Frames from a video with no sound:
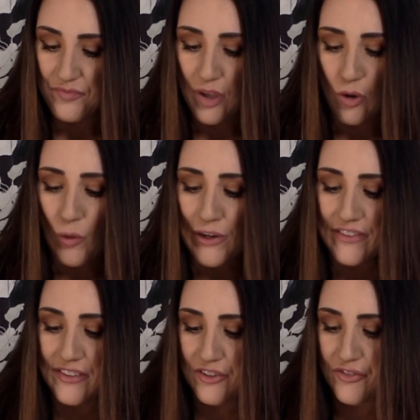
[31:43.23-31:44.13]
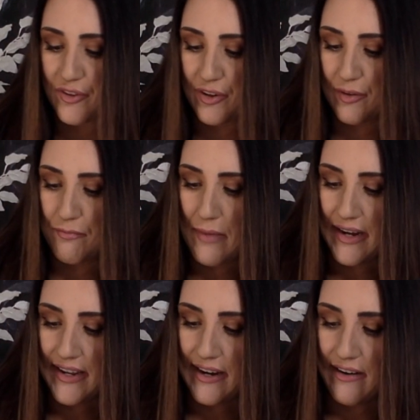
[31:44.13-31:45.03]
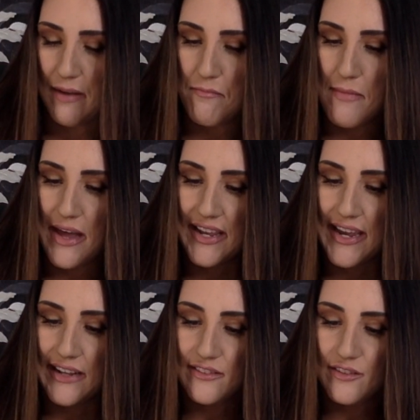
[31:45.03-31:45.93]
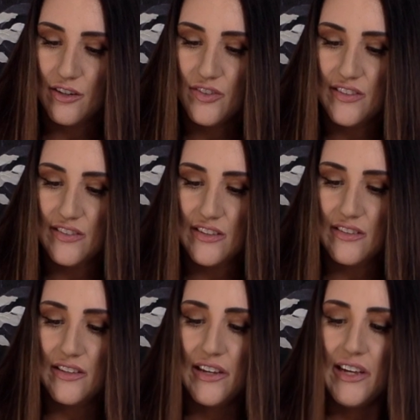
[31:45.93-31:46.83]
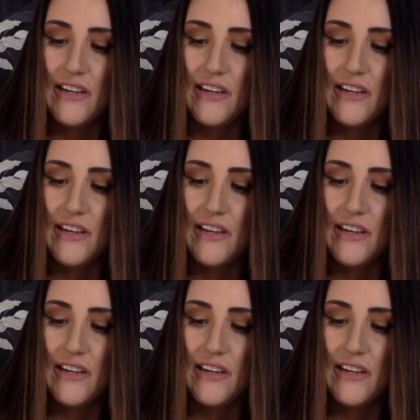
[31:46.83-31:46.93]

According to Centers for Medicare and Medicaid Services,